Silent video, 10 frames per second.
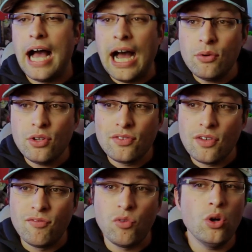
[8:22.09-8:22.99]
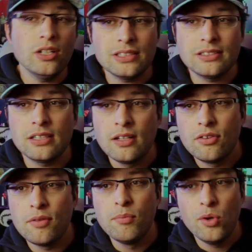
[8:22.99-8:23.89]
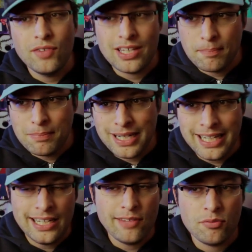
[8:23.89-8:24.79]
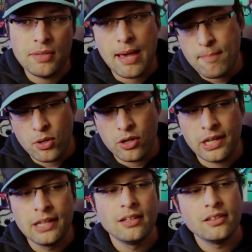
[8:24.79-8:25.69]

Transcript: I would have divorced the movie completely from that book.